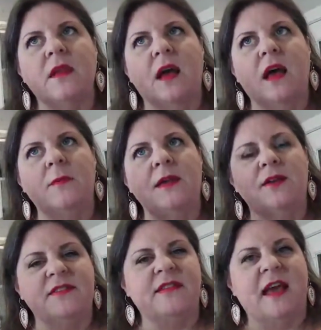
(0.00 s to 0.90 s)
It'll
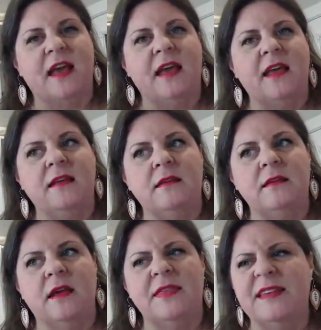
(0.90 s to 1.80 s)
say,
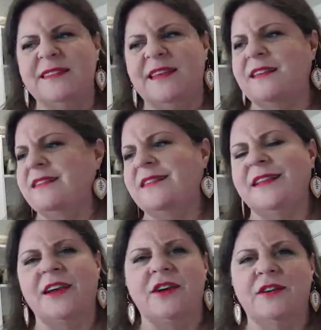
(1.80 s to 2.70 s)
I think it says click
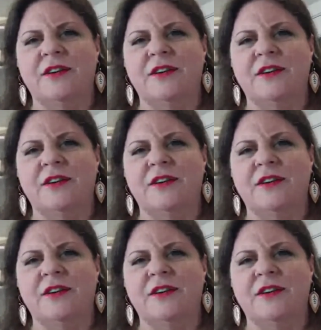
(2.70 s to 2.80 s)
here,